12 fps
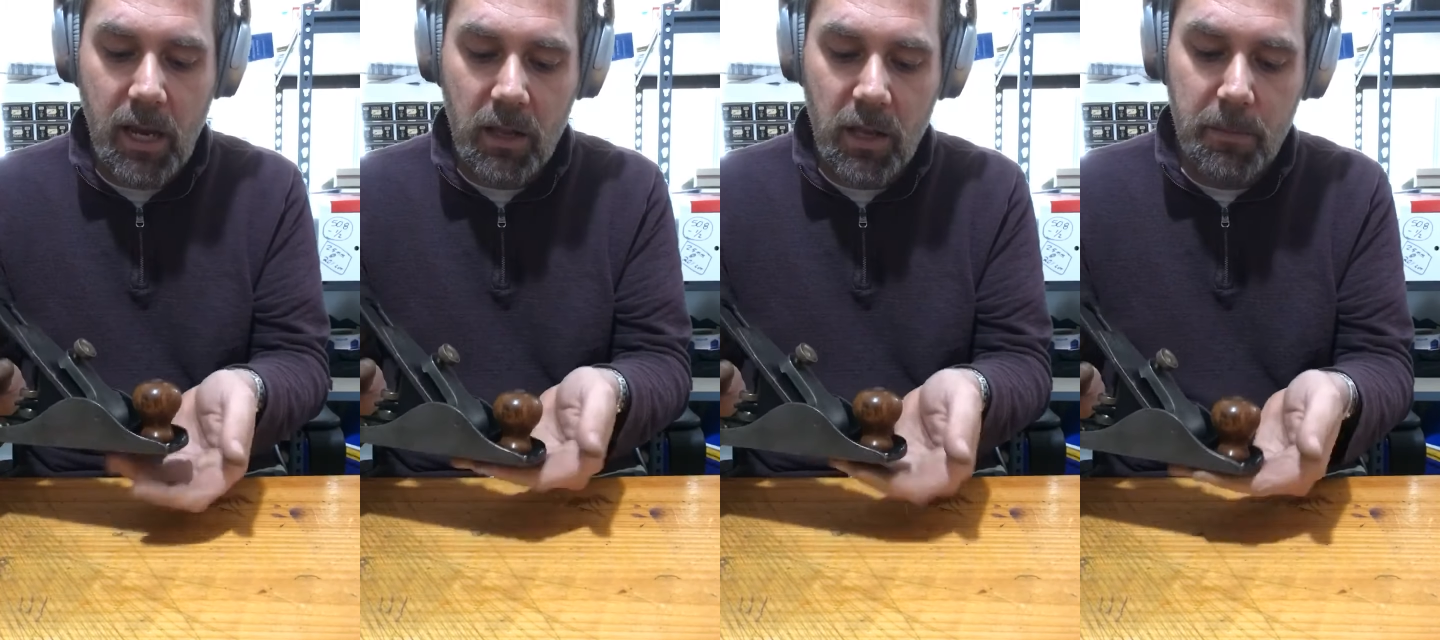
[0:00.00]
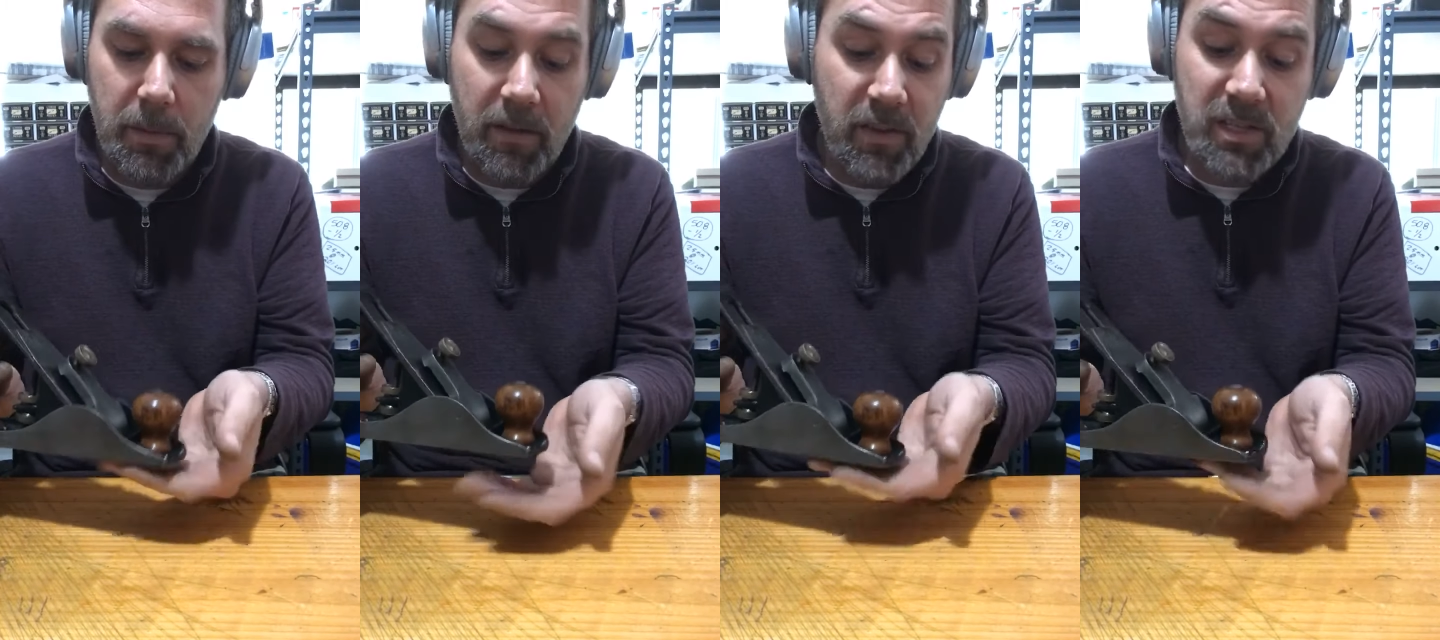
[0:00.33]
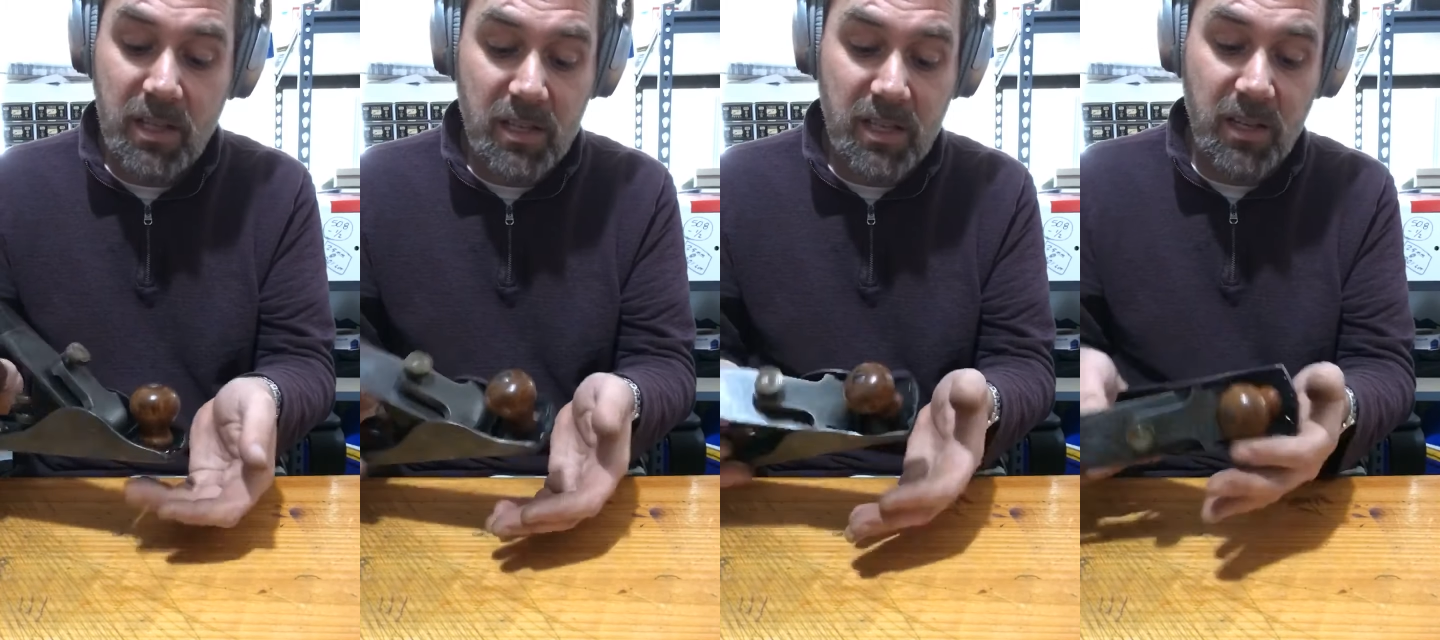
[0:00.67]
taking a little
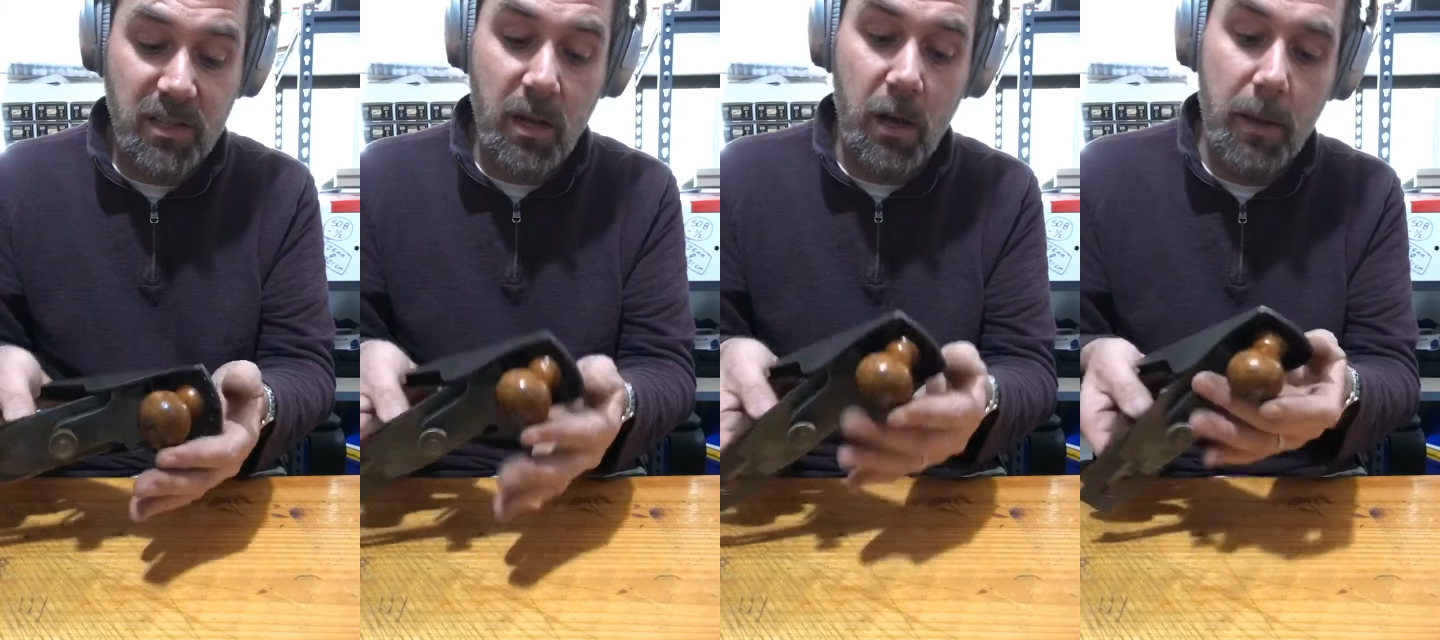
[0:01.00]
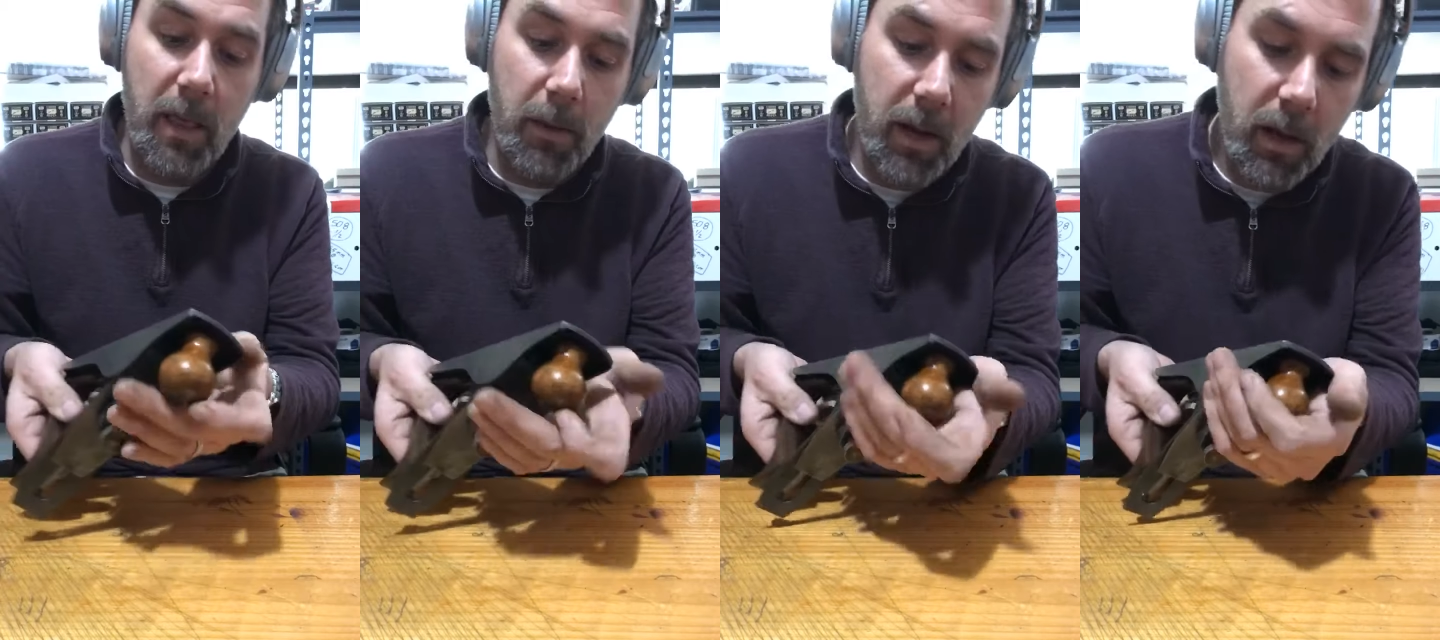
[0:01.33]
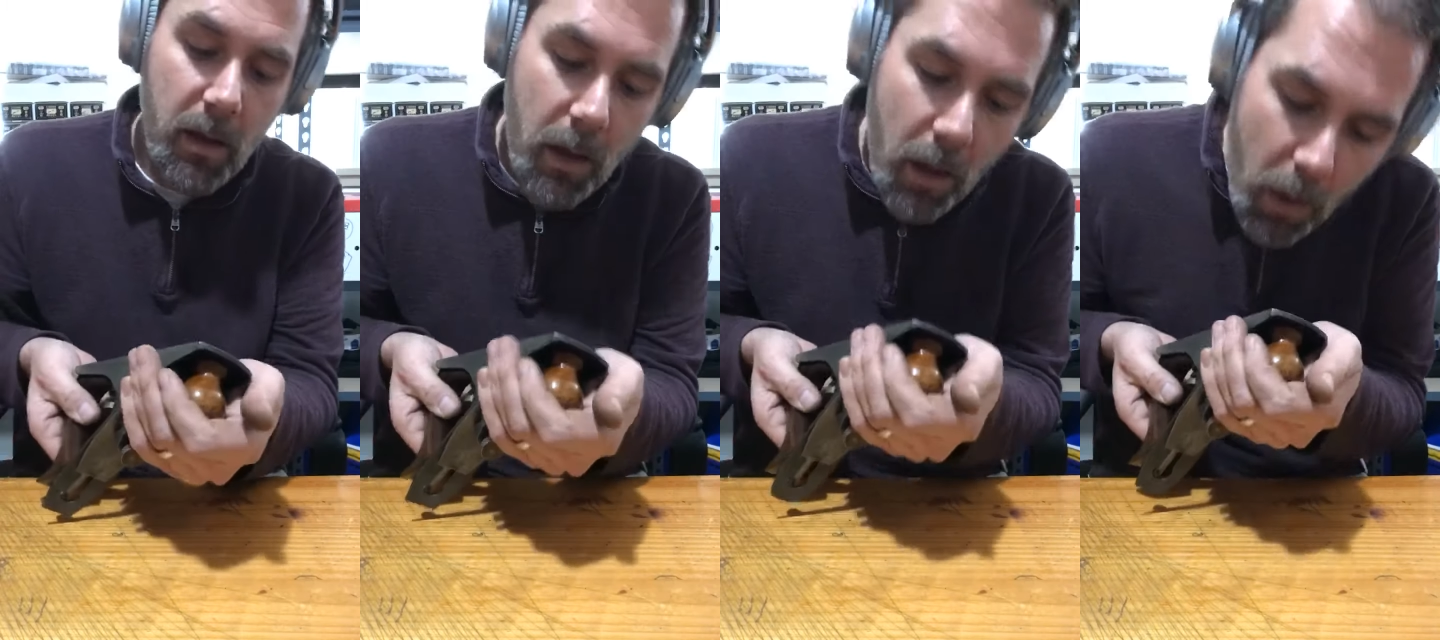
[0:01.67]
bit, and this thing's dull, by
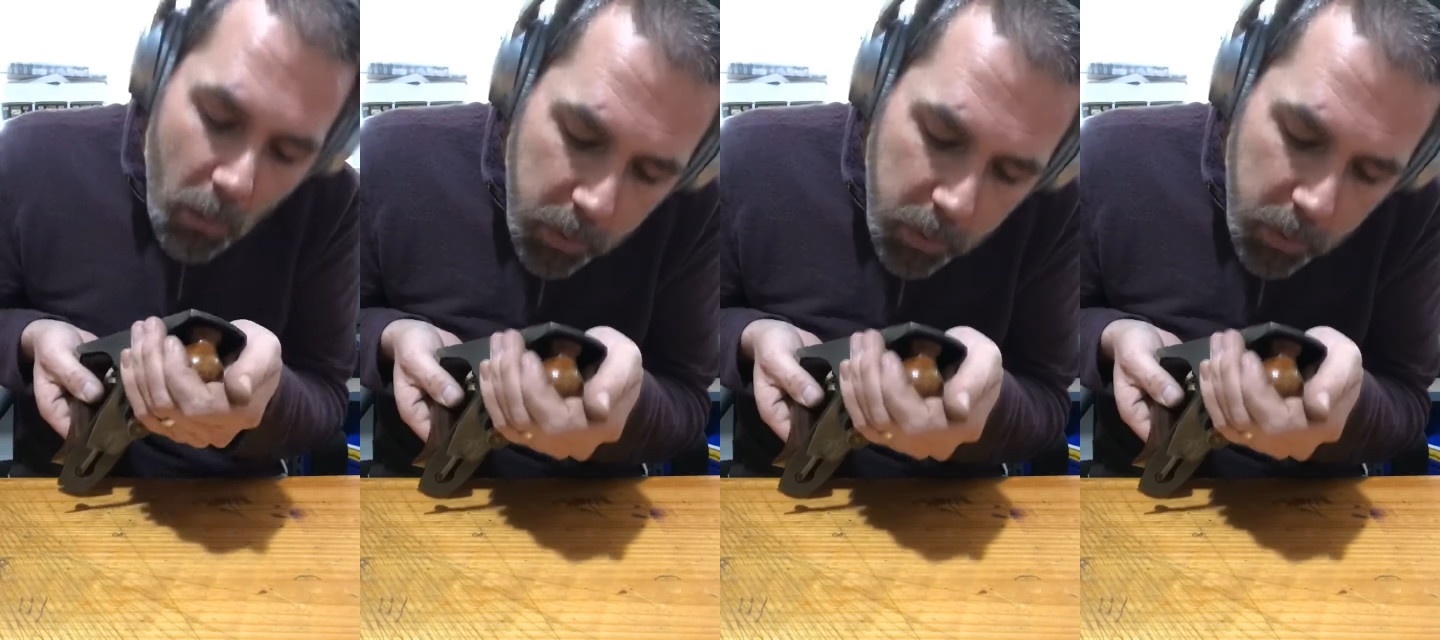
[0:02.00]
the way.